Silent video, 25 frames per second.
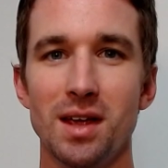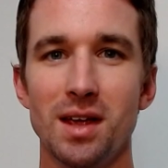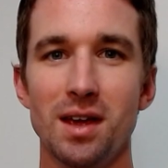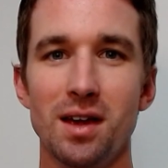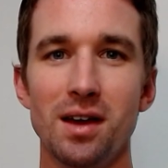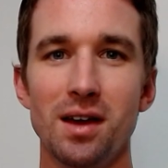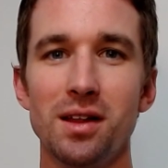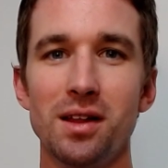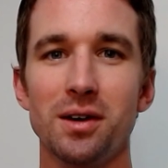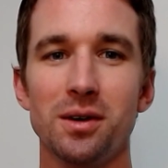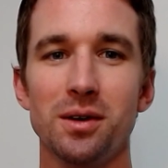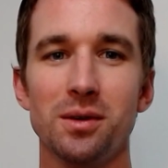
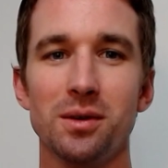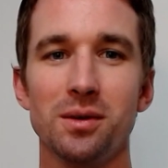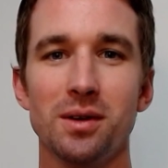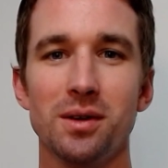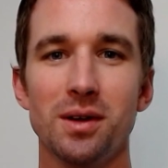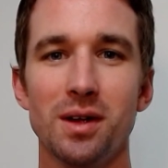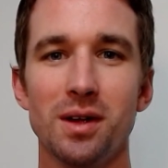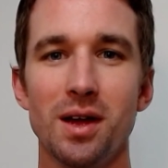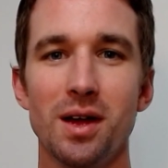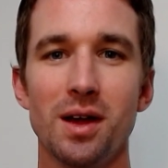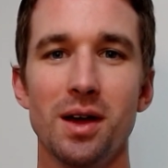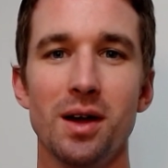Hello.
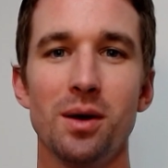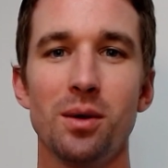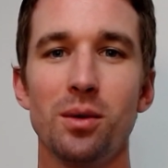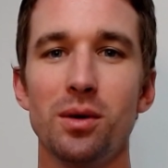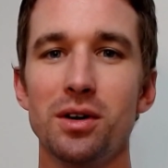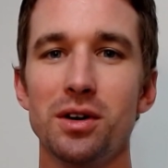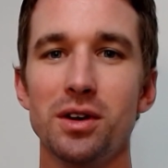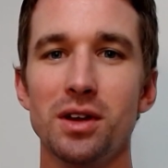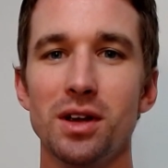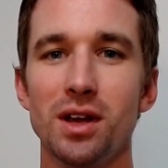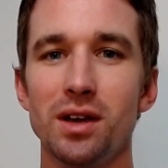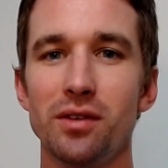
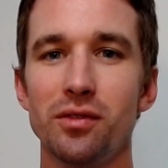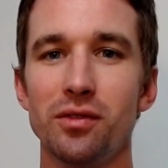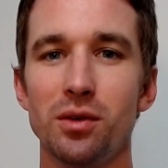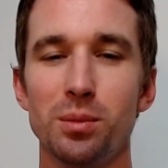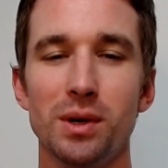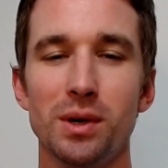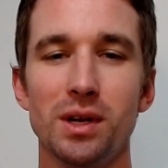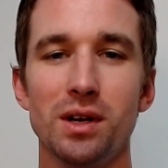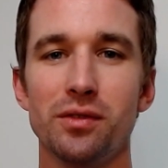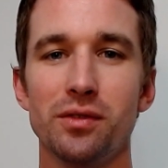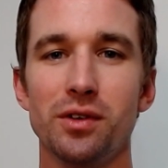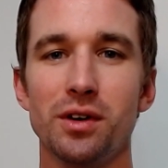Wanted to give a
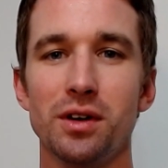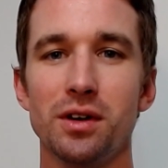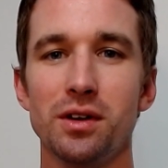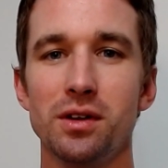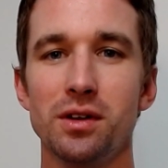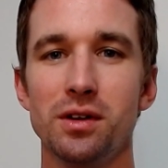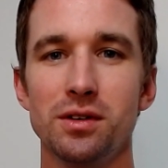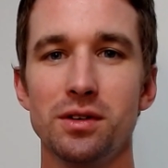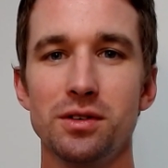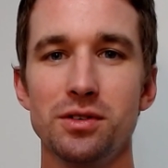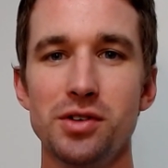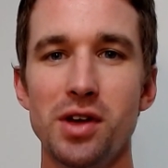bit of a
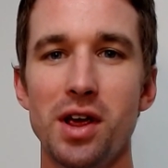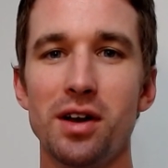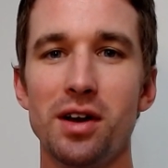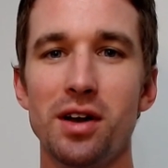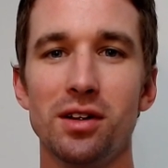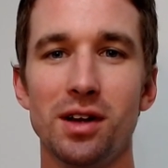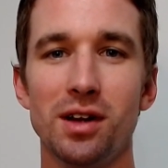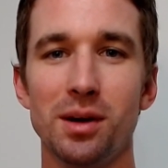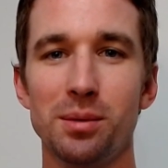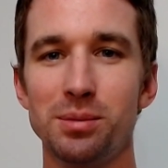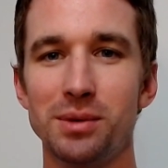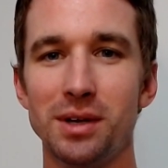channel
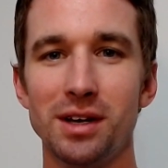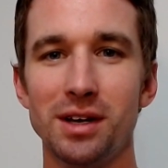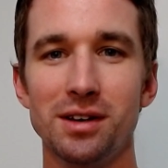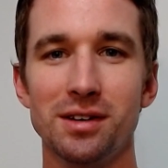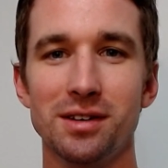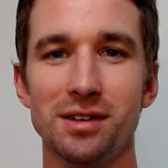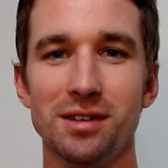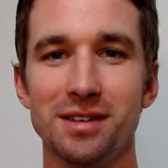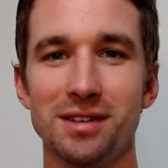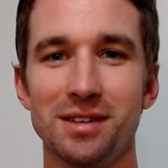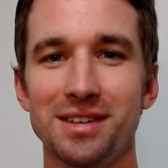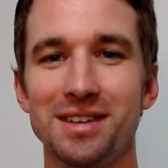update.
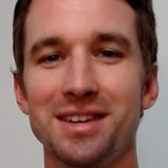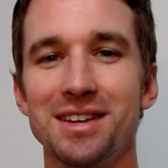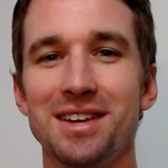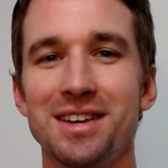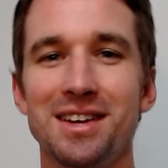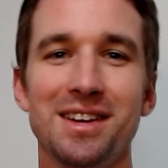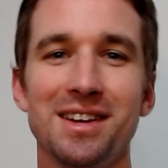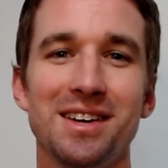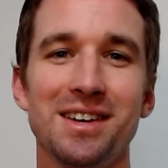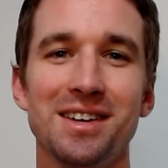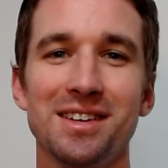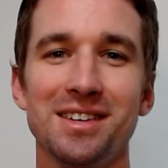
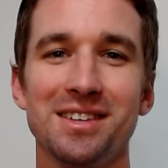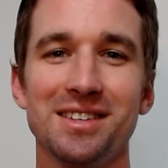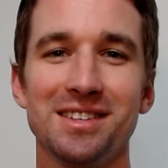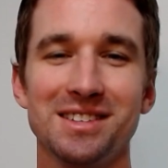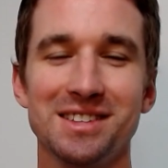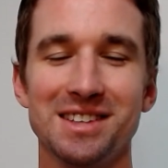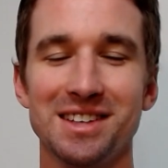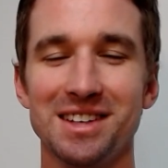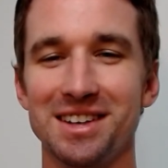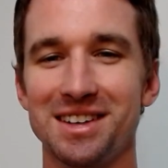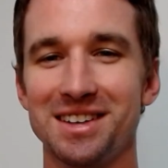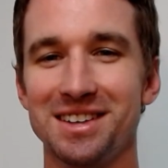That's
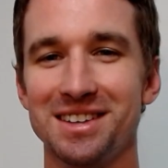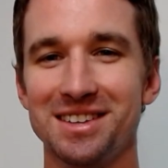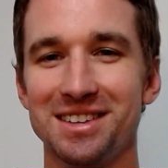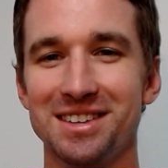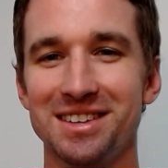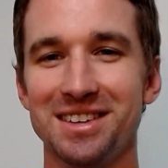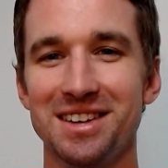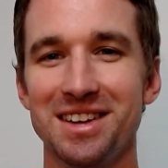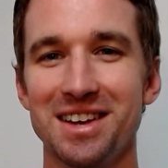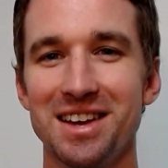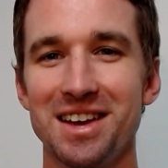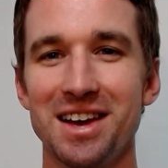
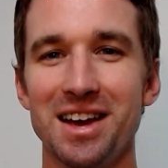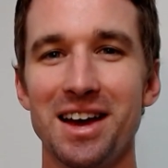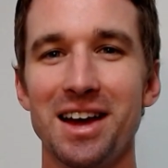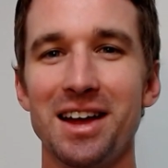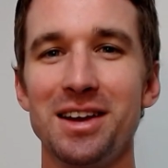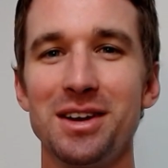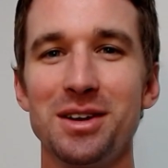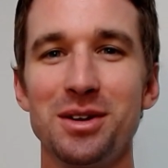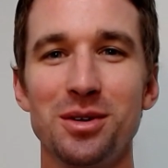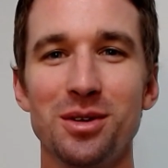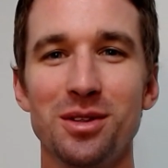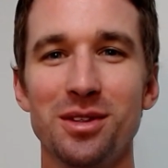a
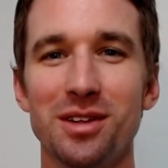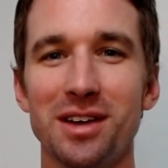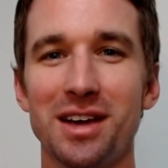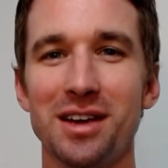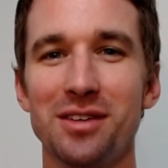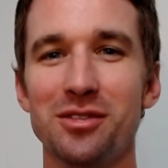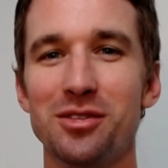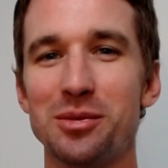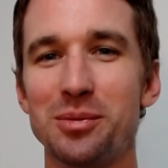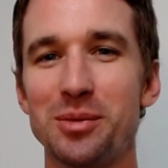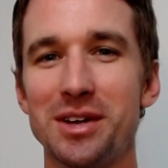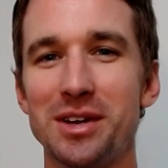new thing
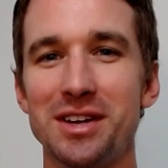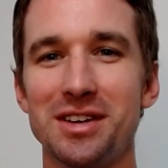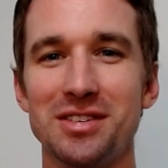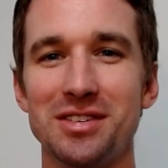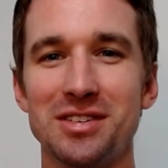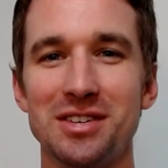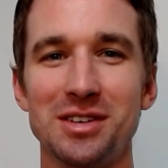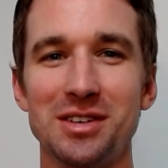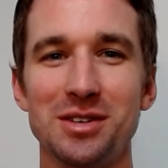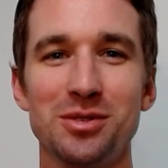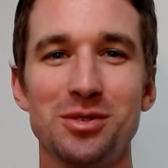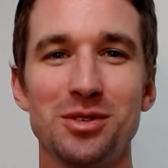for me as a
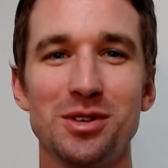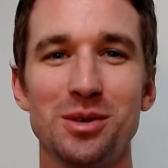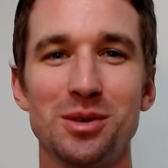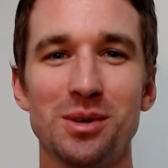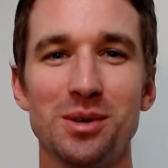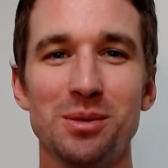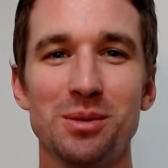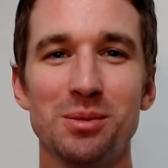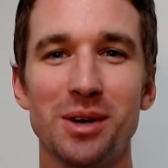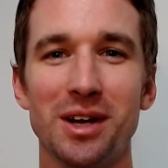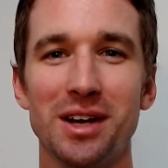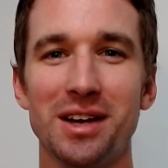
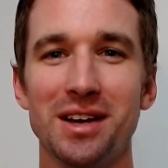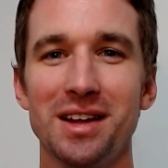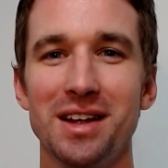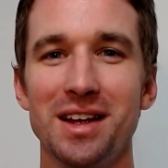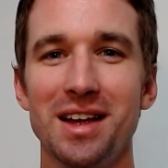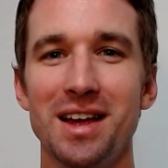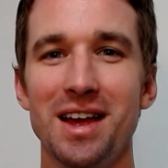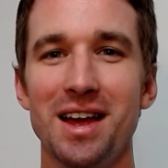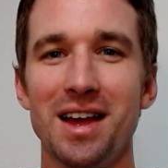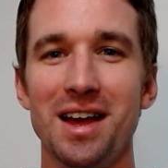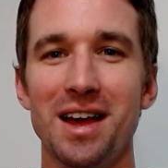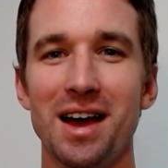YouTuber, but
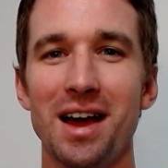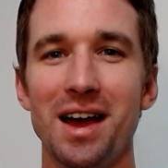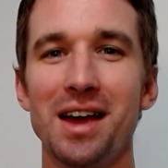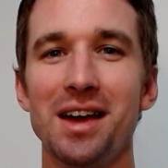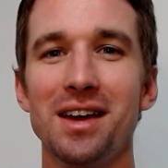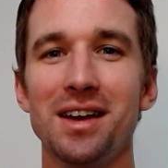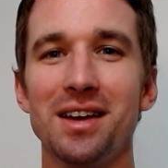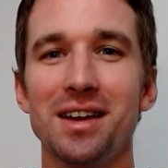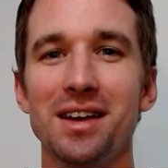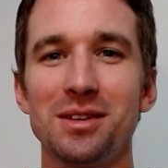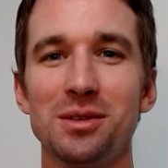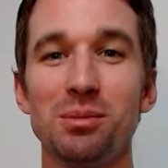
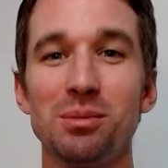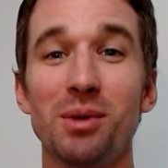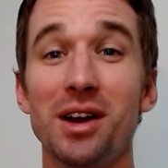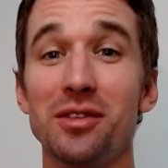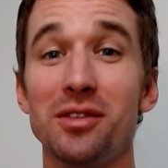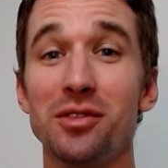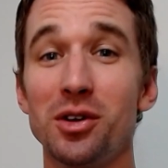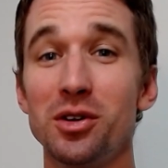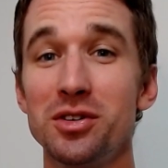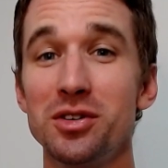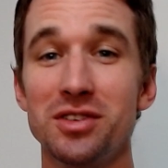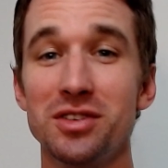you might have
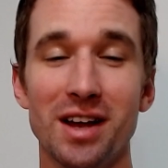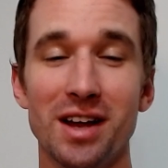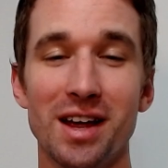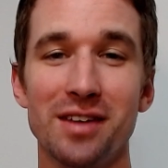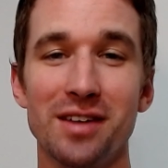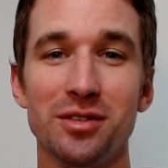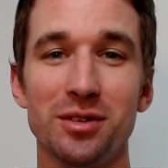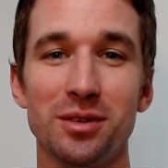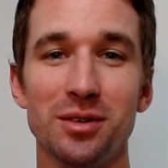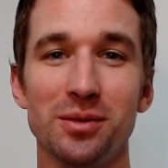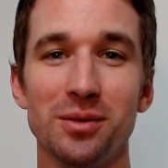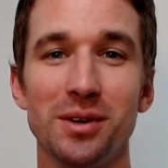noticed that I
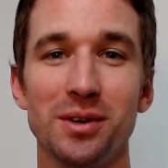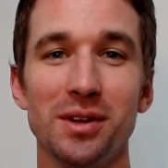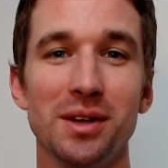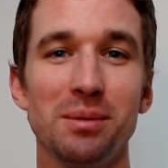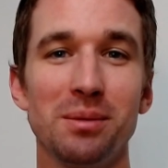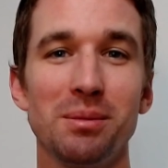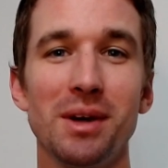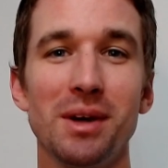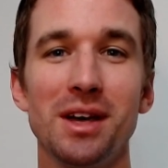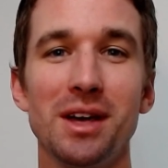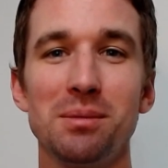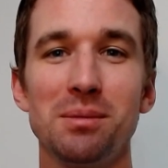haven't really
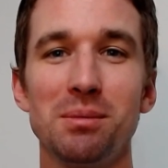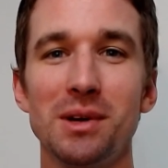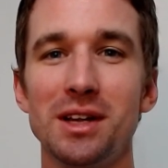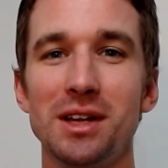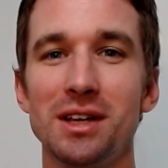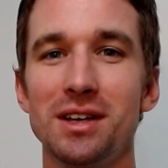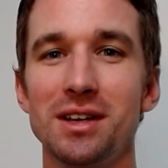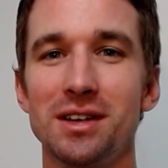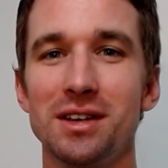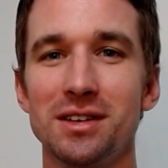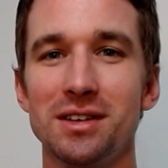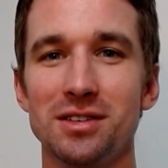made
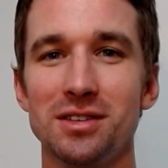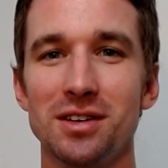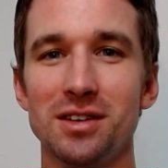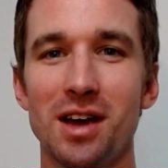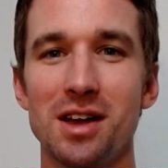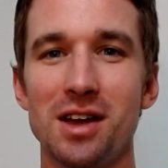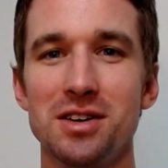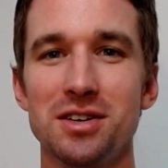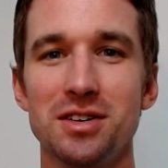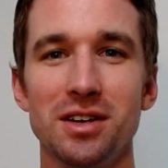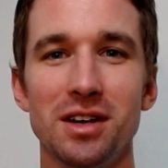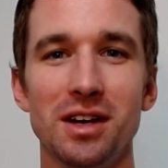
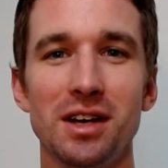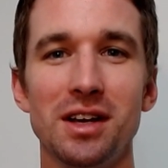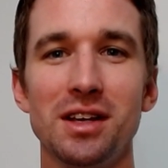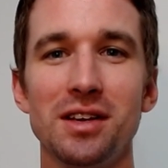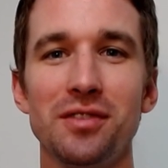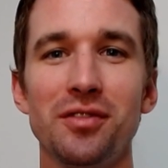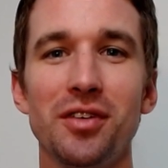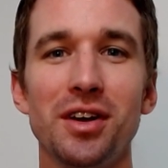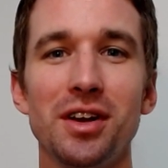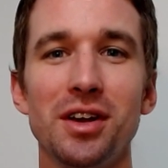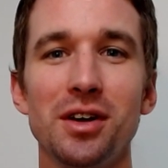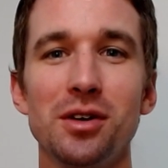any
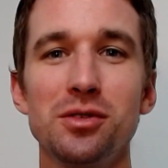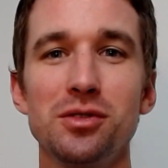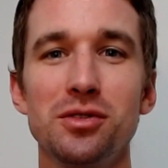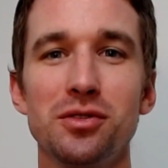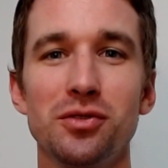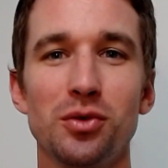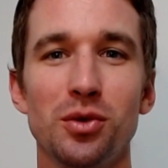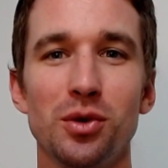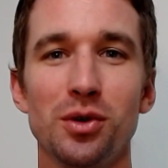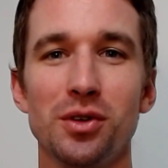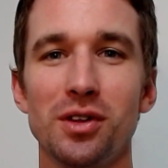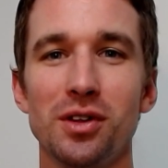videos
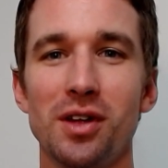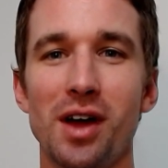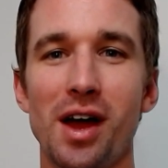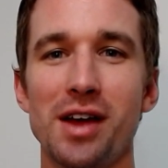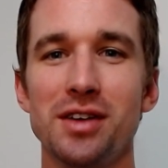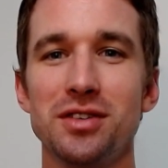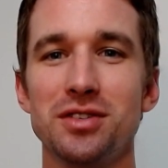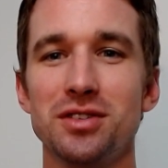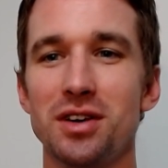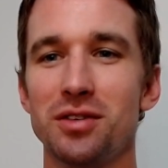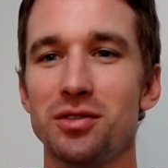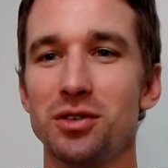for the
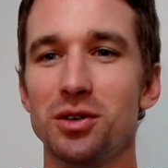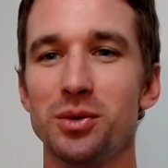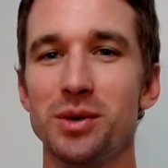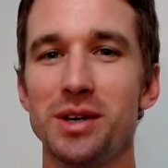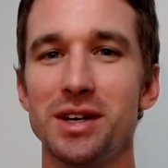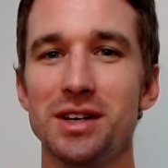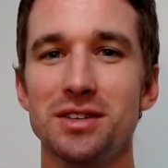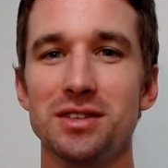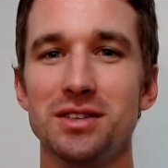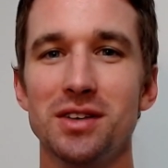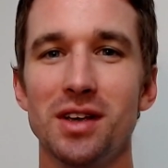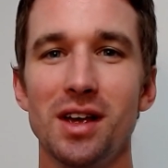last several
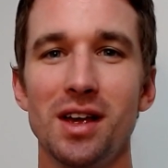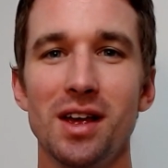weeks,